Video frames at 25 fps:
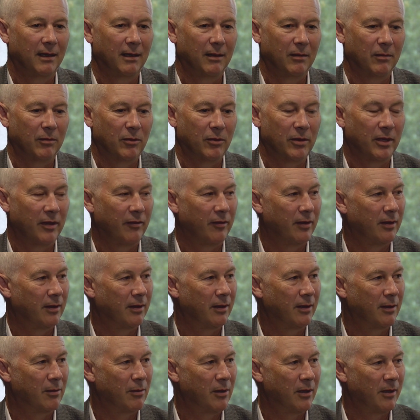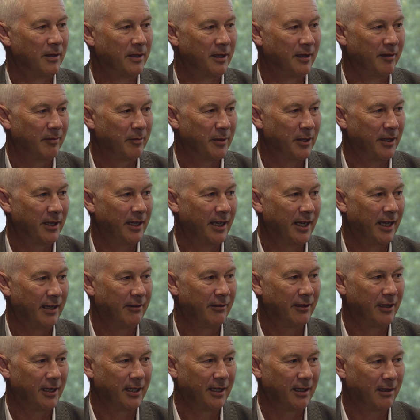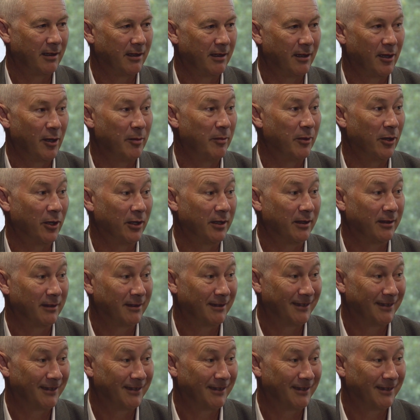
Well, given the quality of my handwriting, I hope not.